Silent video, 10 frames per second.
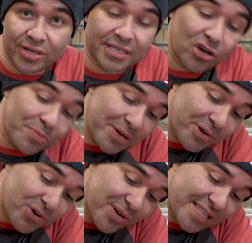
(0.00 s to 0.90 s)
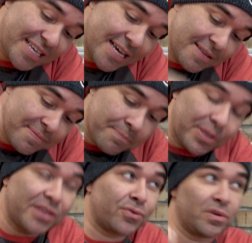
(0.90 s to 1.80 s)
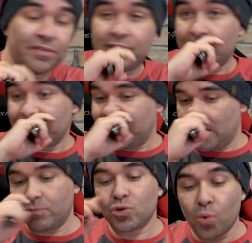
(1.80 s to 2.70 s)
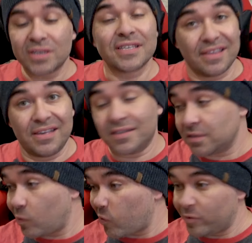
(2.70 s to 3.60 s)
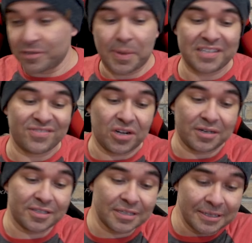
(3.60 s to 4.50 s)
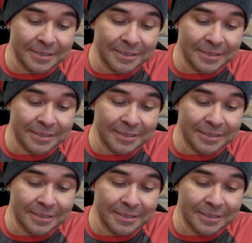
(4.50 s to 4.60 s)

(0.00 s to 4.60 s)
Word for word: Chris helped me record the playthrough of the other game, which wasn't this. It wasn't Massive Darkness.